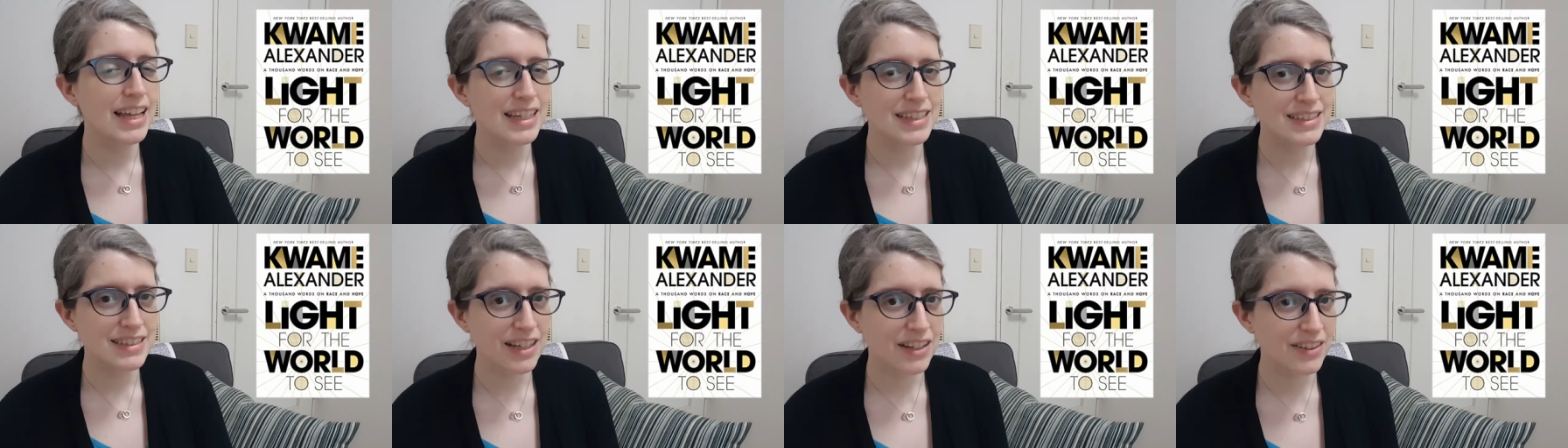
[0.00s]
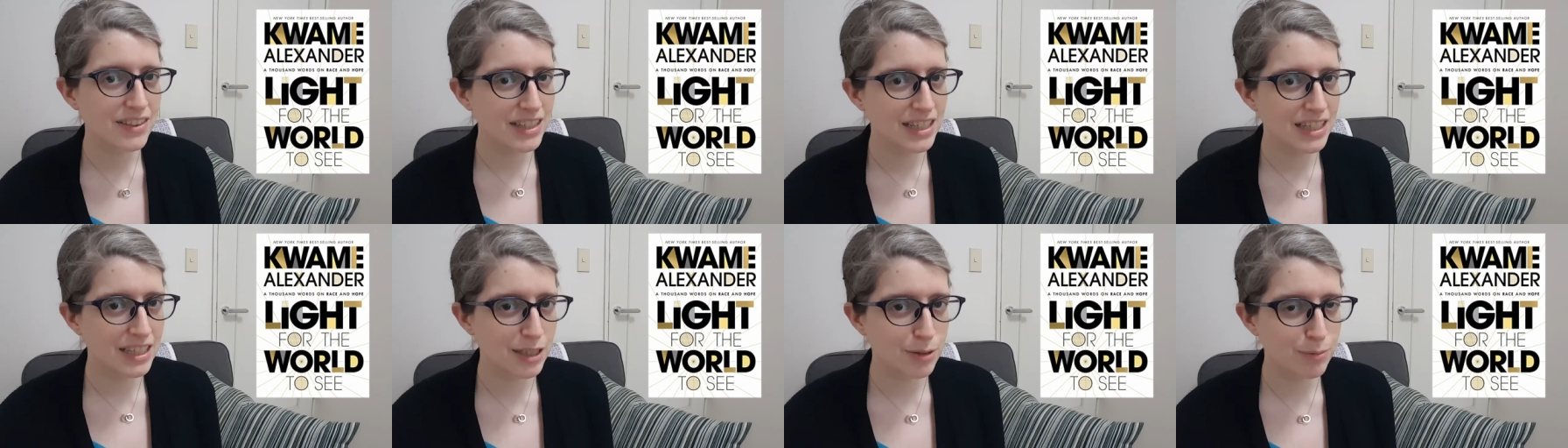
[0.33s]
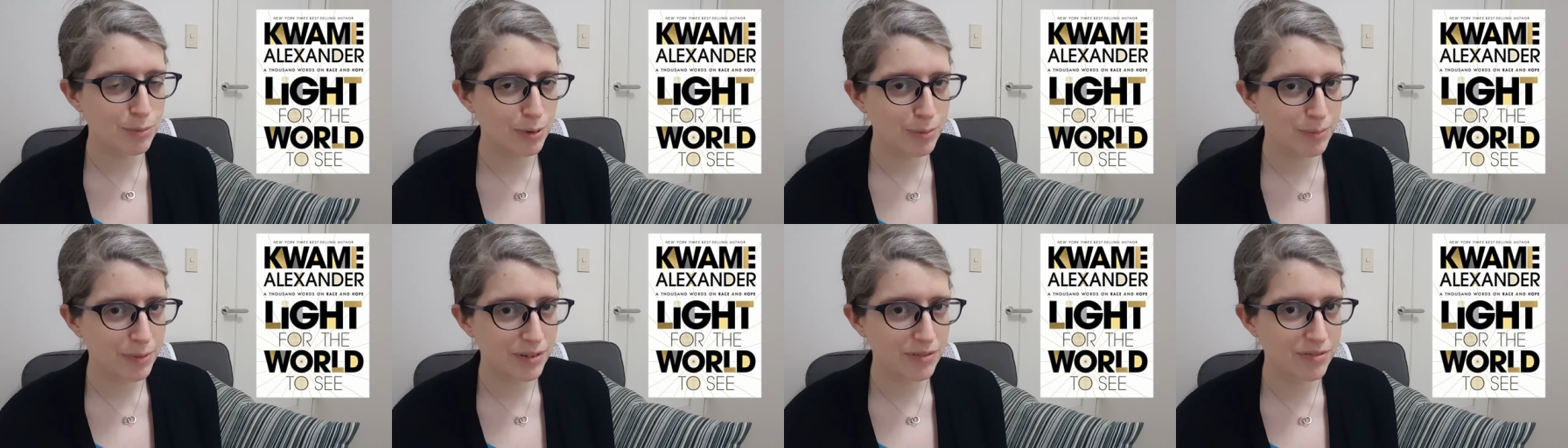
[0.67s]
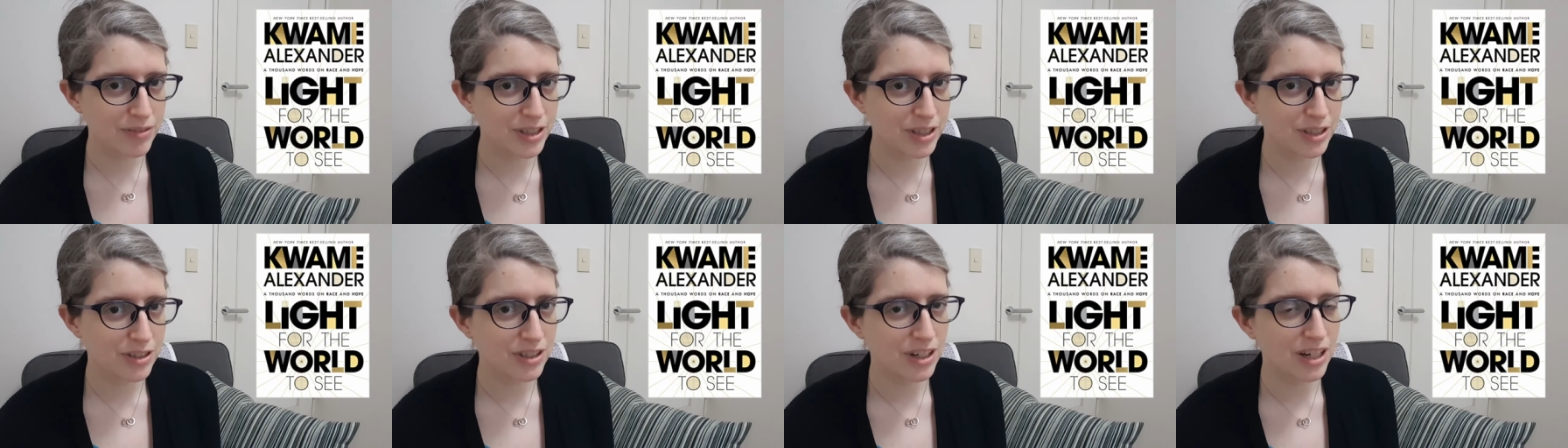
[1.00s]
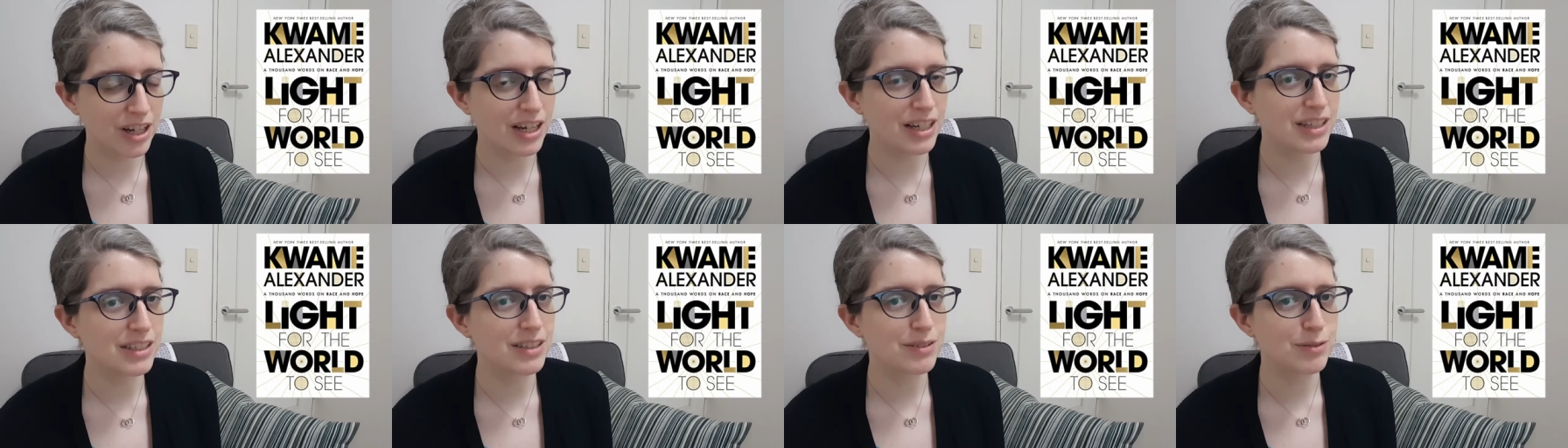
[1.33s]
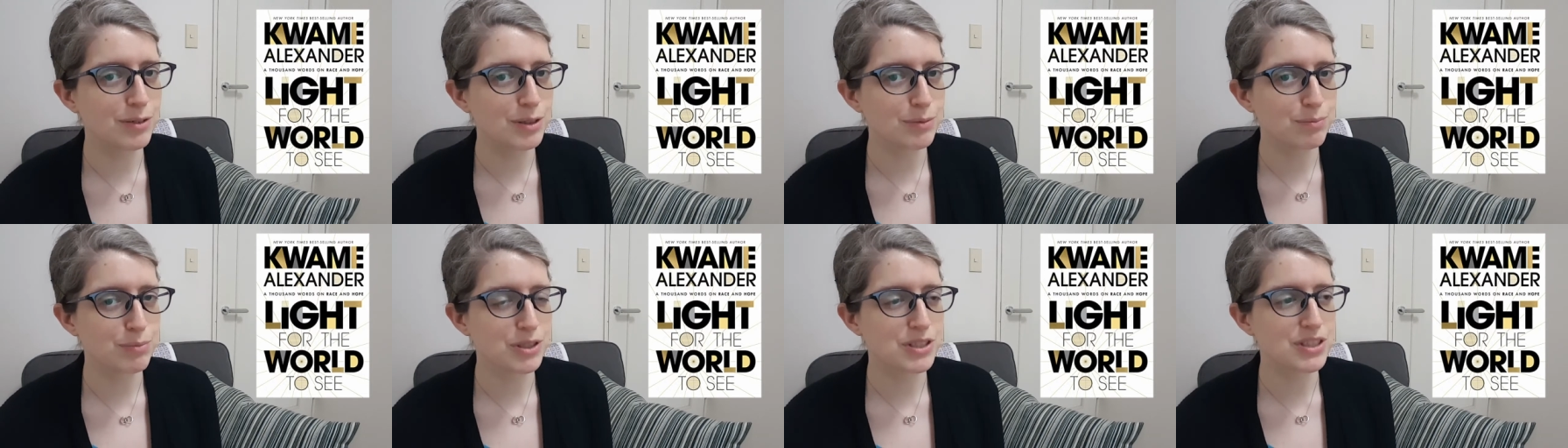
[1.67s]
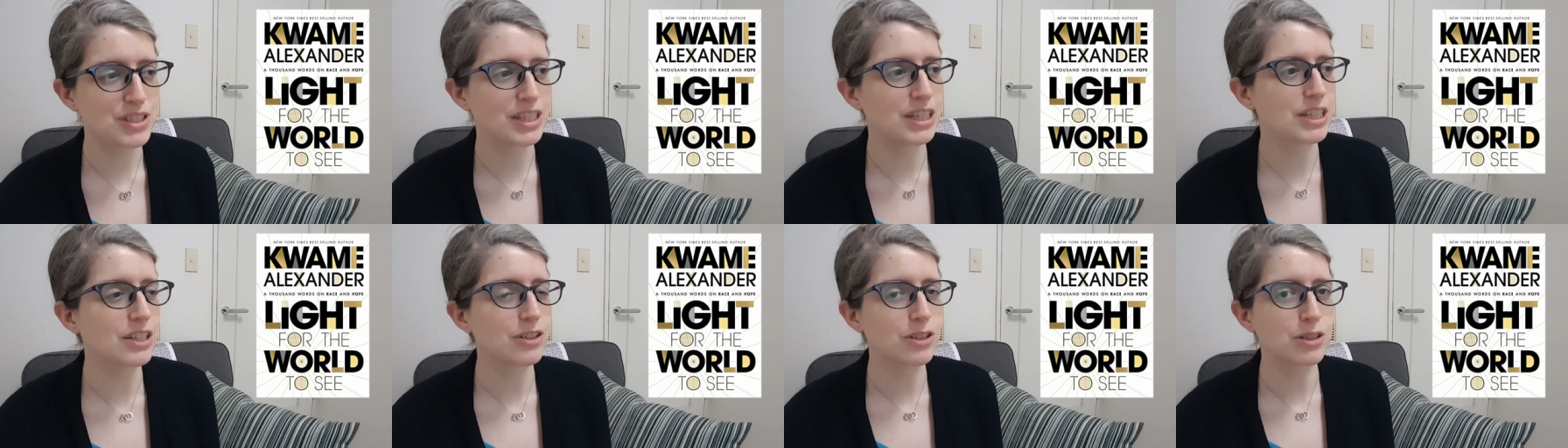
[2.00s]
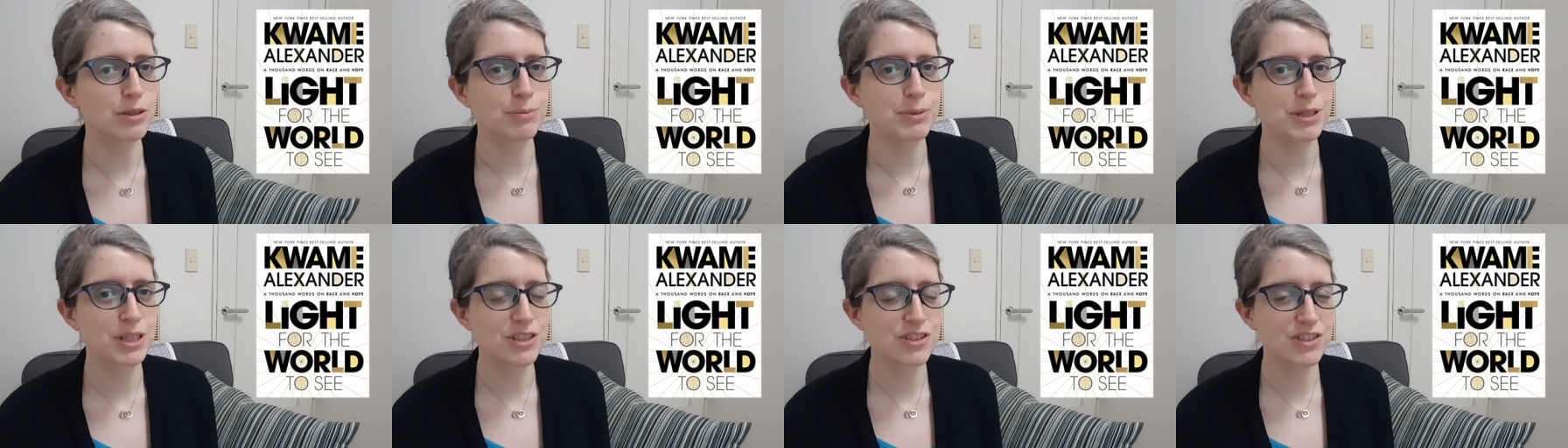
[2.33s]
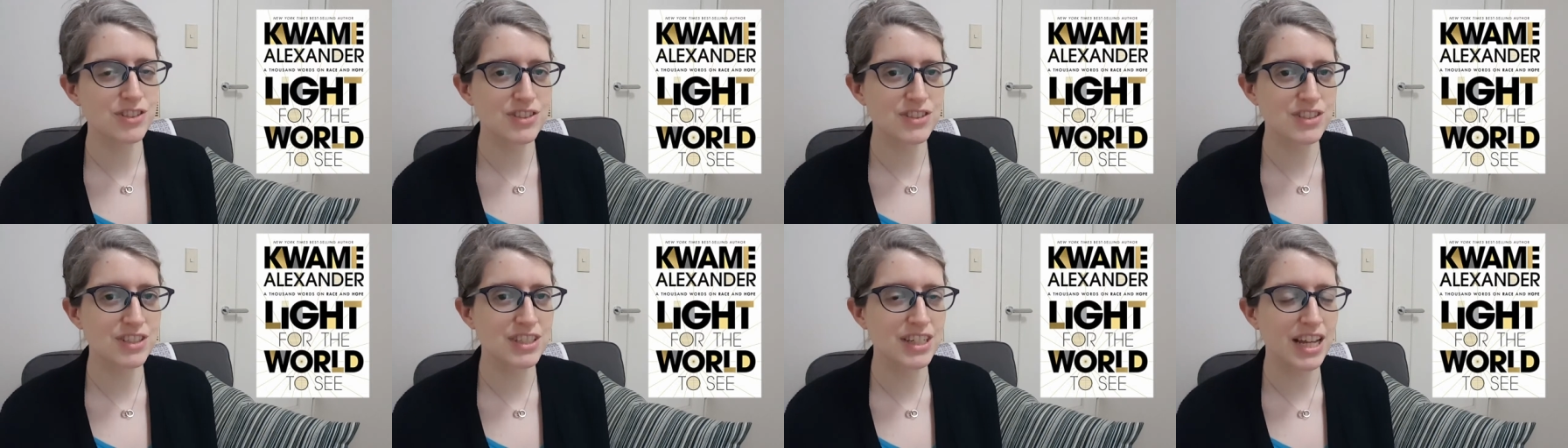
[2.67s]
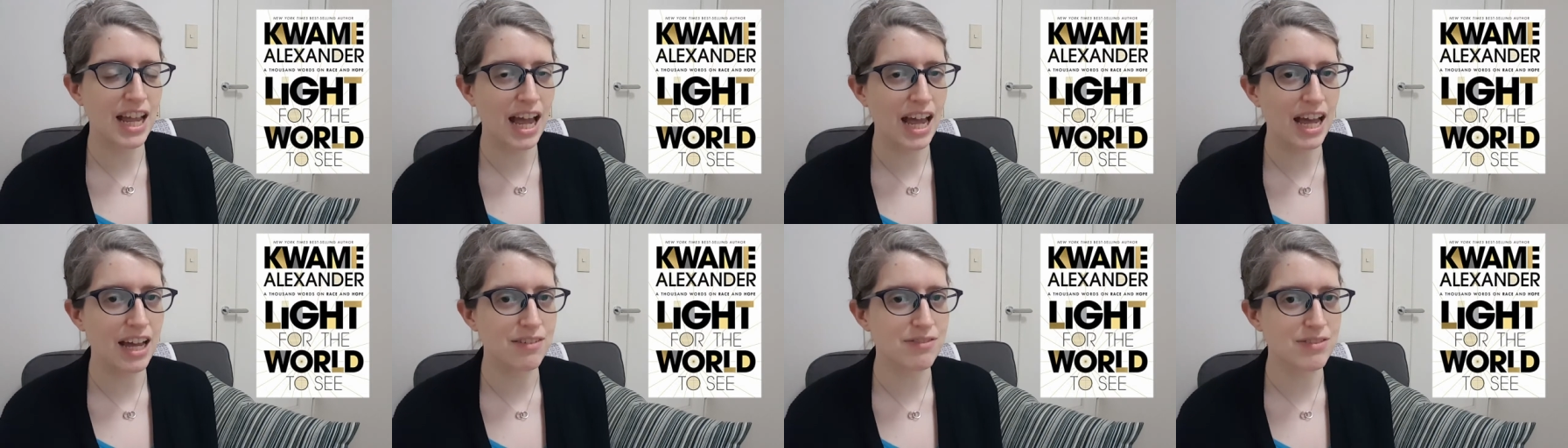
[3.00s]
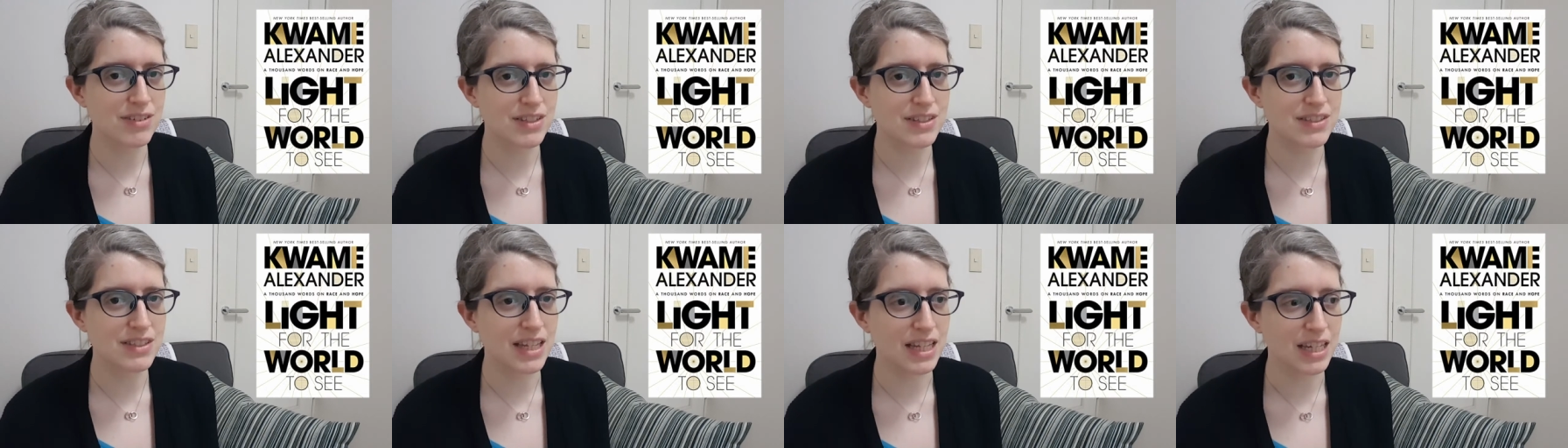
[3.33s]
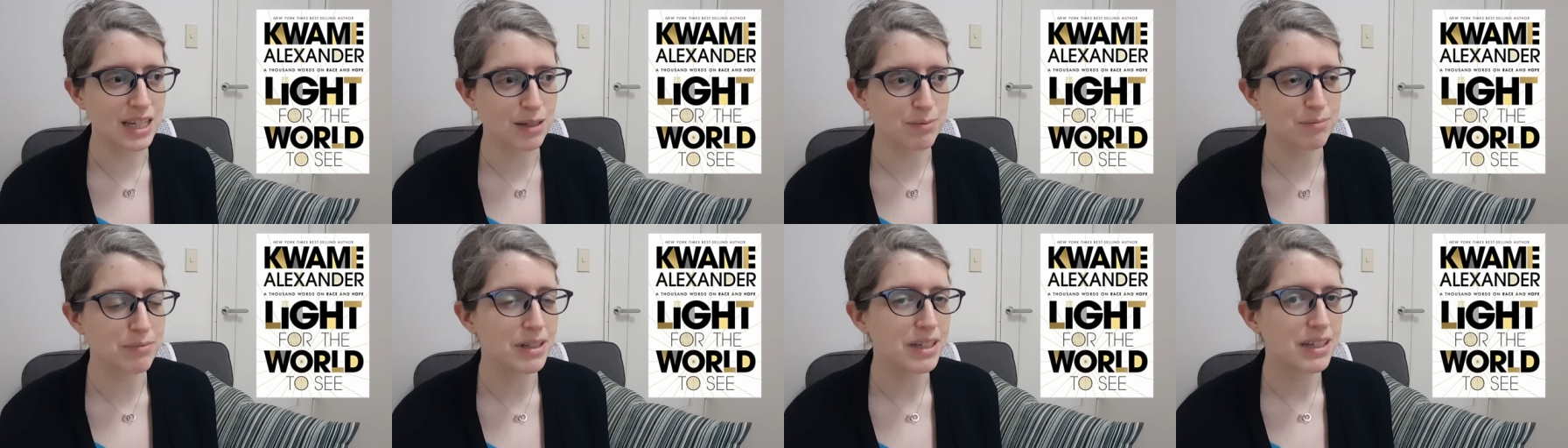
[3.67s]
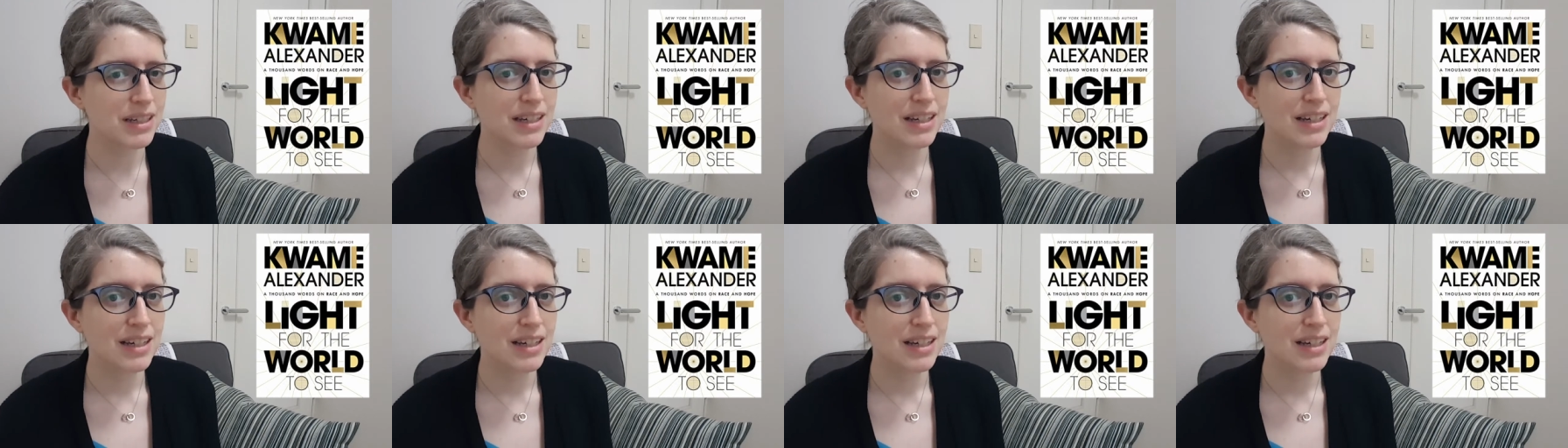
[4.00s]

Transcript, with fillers: Nothing I can put my finger on in particular, but it just didn't have the same